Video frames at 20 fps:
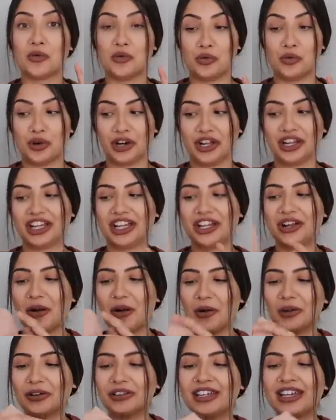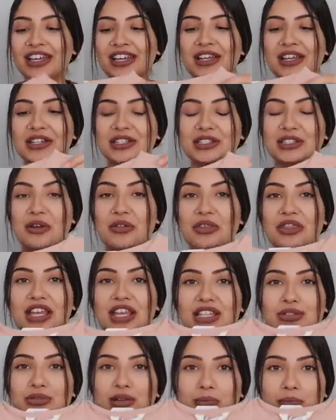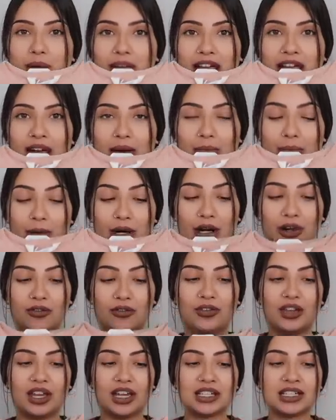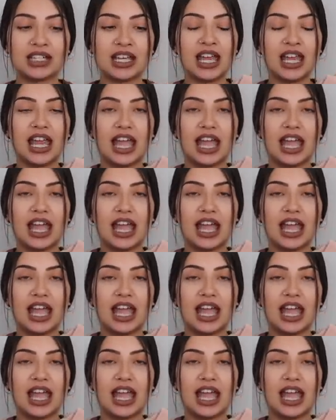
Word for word: really cold. So these would be perfect,